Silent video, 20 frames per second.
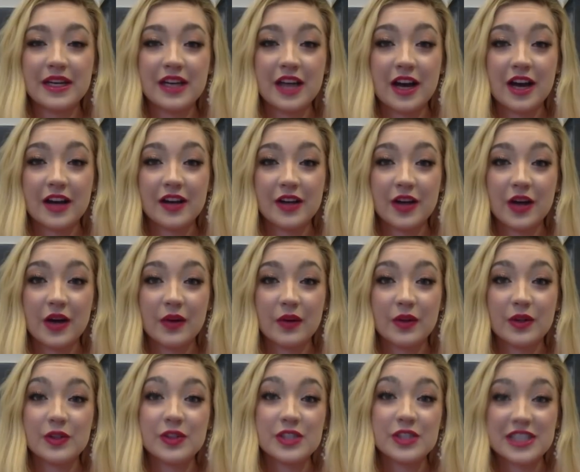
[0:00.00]
not know
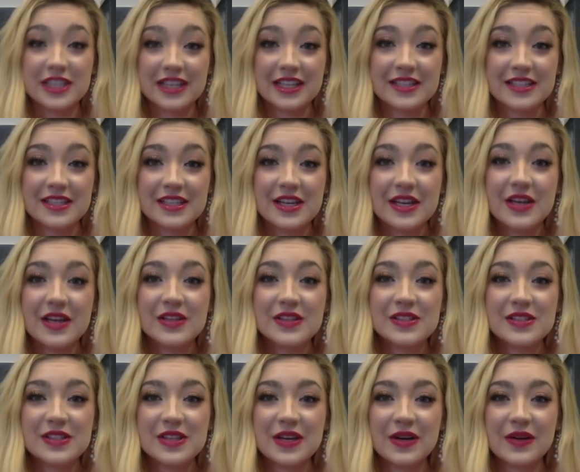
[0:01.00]
who she is.
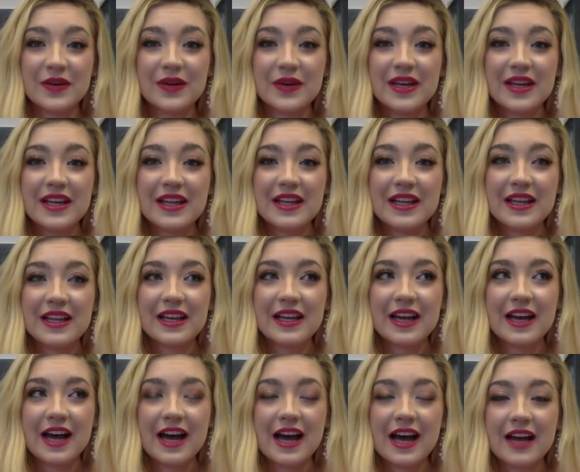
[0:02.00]
So
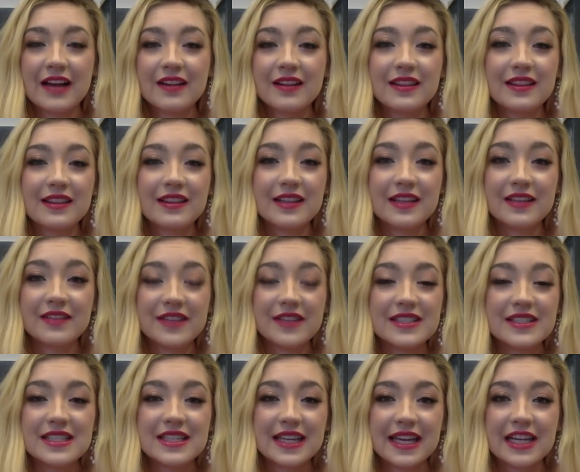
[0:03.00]
uh,
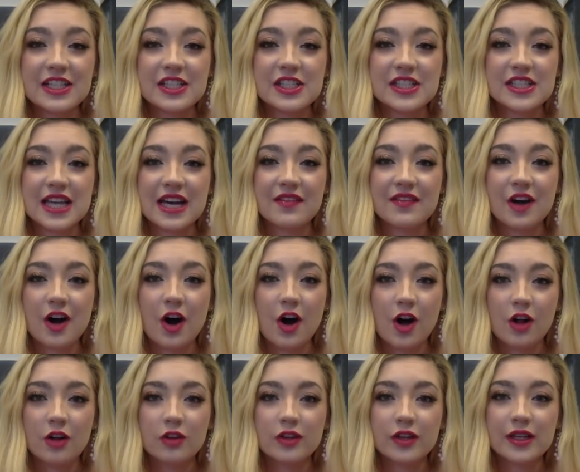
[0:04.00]
investigations have
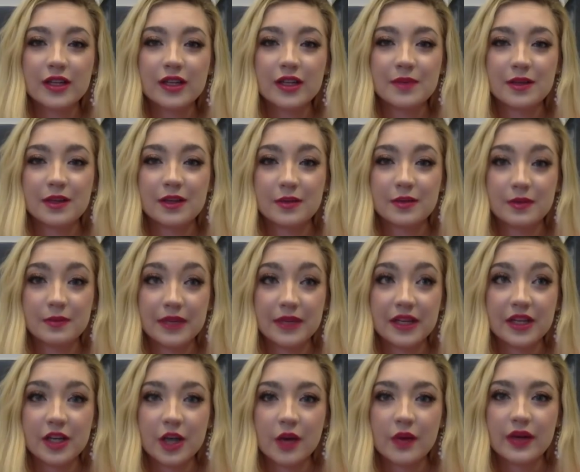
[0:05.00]
already
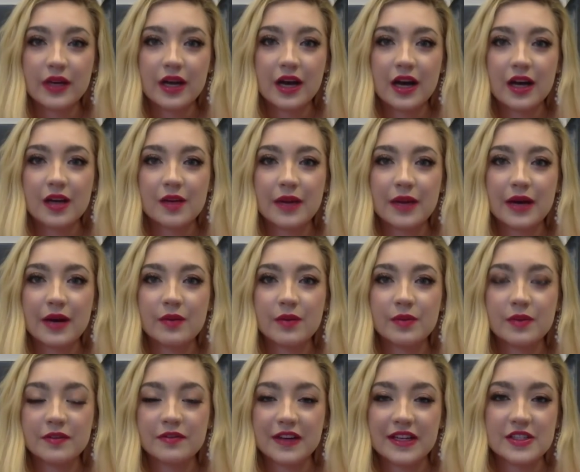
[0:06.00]
been going on about
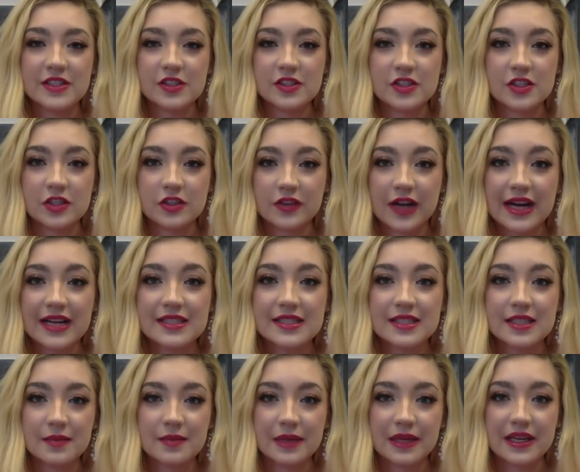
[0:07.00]
professors
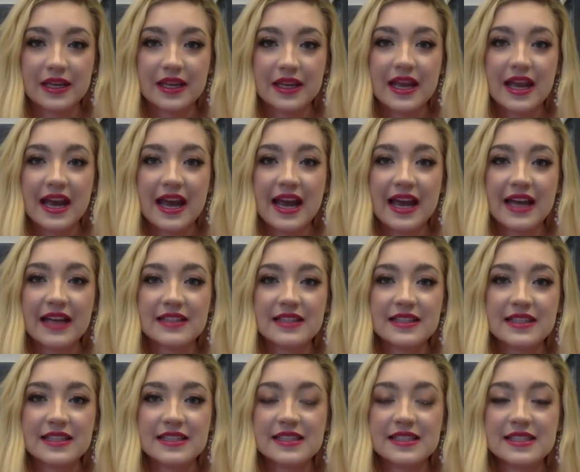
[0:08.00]
harassing me. And
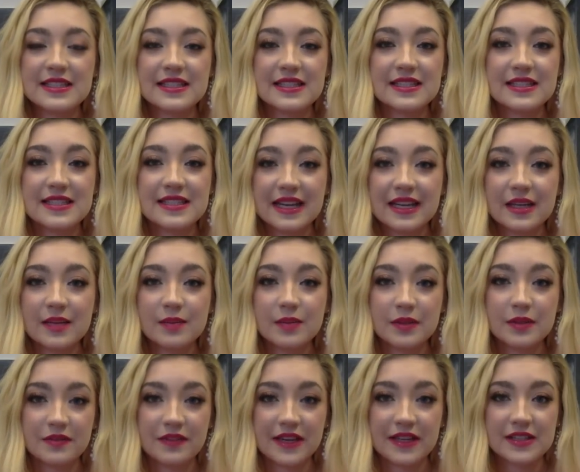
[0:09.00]
this is the second
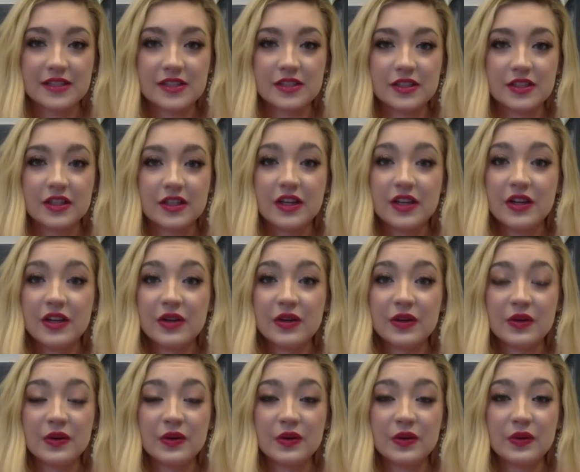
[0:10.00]
professor
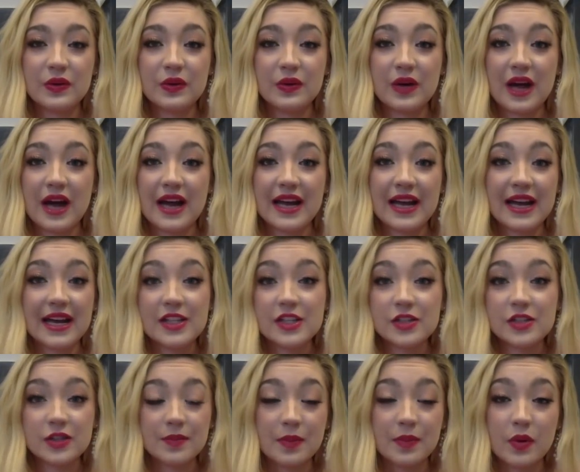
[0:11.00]
who I had to
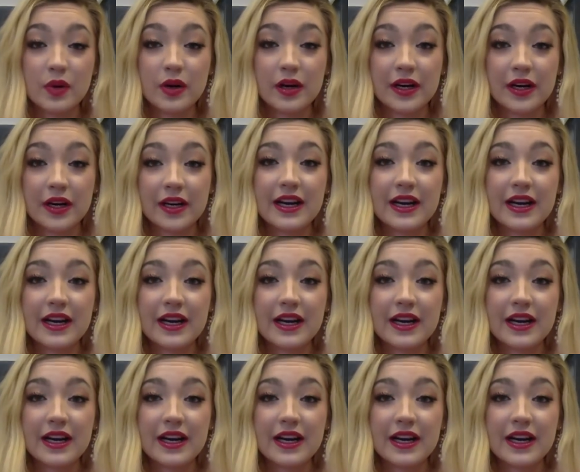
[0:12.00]
report.